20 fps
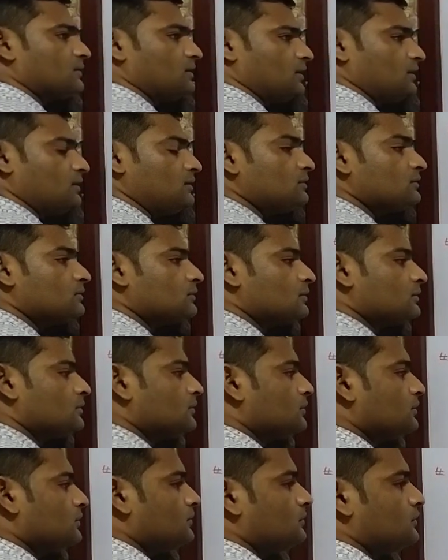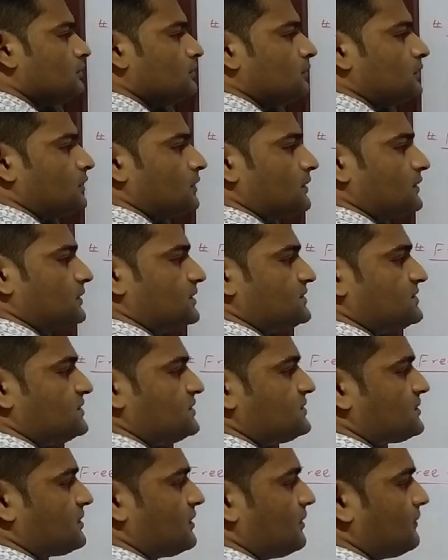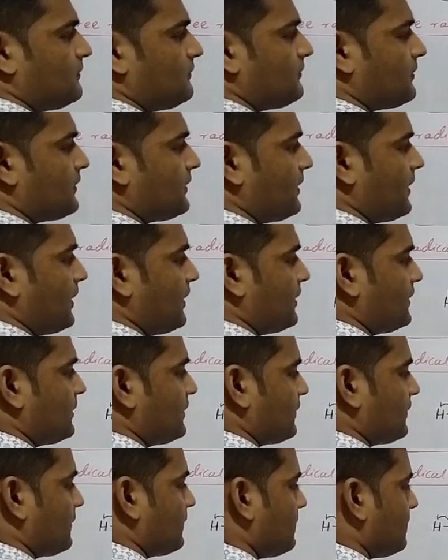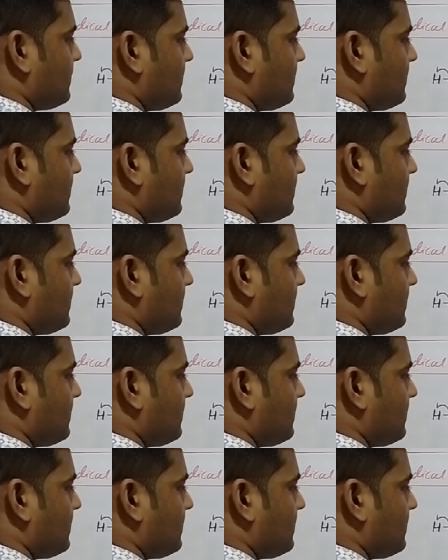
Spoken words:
Then this is called free radical,